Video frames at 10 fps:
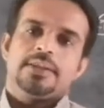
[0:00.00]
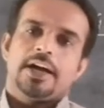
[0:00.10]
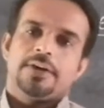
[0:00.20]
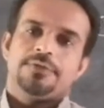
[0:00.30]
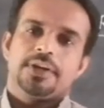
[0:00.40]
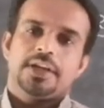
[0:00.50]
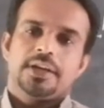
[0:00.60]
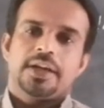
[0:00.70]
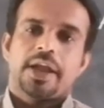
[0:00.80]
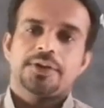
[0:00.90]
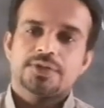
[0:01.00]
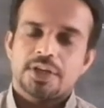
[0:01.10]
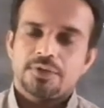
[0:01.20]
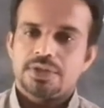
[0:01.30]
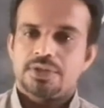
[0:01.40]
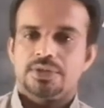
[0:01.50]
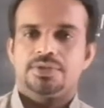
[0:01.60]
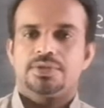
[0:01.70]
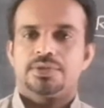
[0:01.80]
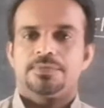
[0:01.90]
the African
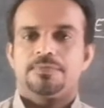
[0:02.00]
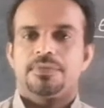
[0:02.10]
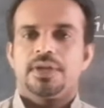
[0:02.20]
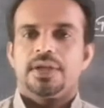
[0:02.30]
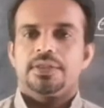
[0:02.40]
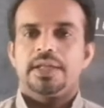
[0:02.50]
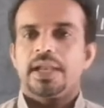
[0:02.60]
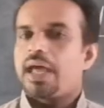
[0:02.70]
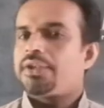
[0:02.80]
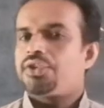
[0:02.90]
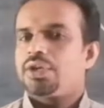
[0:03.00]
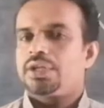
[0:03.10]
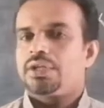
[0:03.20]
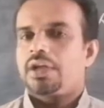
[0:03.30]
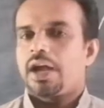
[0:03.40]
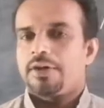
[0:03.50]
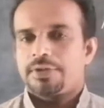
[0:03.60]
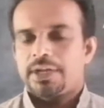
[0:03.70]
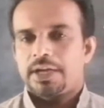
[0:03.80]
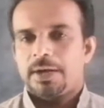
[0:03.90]
excavators, they landed in
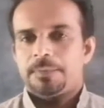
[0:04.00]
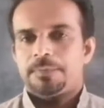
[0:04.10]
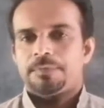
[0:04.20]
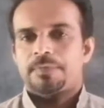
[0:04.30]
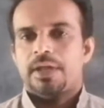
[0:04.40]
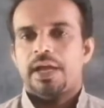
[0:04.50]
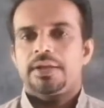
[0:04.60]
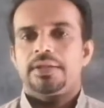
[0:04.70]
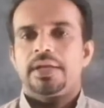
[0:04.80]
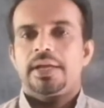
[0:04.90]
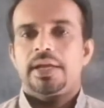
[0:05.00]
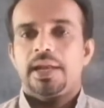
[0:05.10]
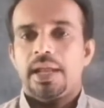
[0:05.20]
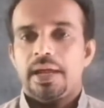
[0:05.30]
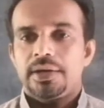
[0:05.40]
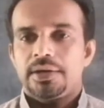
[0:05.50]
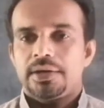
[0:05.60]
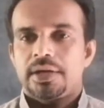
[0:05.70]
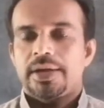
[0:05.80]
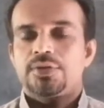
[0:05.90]
Africa and they
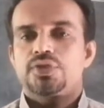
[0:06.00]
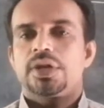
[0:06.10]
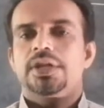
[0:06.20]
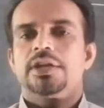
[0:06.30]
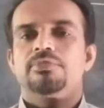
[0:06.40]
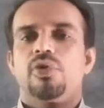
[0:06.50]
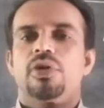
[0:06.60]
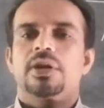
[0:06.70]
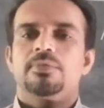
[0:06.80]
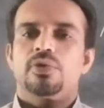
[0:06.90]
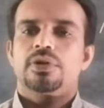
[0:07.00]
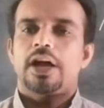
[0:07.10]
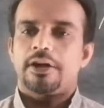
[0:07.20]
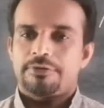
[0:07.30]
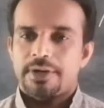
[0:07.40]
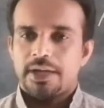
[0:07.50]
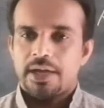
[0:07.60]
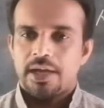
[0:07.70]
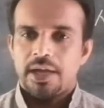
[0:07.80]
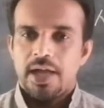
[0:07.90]
learned and studied more about
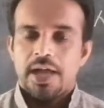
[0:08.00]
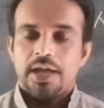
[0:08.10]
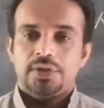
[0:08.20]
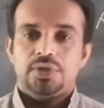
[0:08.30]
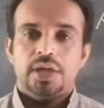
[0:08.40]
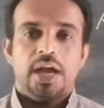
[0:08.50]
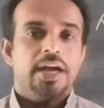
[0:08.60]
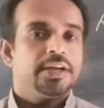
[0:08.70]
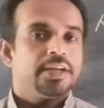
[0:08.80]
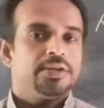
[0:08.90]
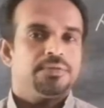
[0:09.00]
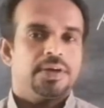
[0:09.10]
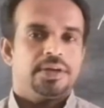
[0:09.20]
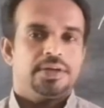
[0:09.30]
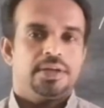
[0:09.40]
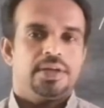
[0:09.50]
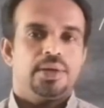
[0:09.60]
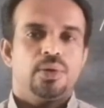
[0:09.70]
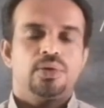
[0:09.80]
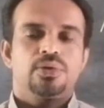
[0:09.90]
Africa, and they identified
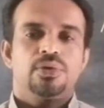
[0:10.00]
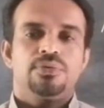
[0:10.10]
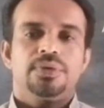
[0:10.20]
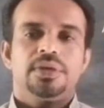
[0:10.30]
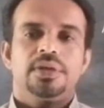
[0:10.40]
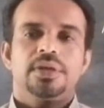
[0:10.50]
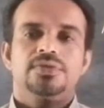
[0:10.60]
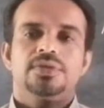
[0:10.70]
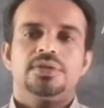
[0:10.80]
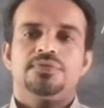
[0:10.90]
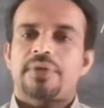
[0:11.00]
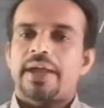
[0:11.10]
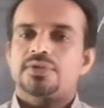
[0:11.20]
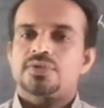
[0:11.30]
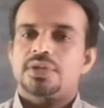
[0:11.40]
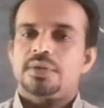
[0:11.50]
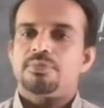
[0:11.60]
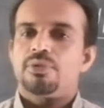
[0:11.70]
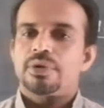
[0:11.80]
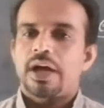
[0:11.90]
a lot of interesting facts
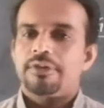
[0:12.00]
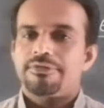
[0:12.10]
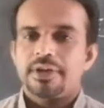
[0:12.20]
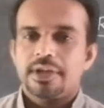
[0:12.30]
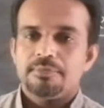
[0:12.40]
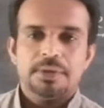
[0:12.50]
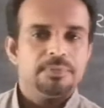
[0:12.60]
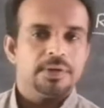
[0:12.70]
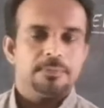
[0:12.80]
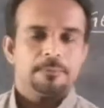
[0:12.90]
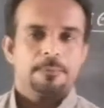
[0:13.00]
about African people.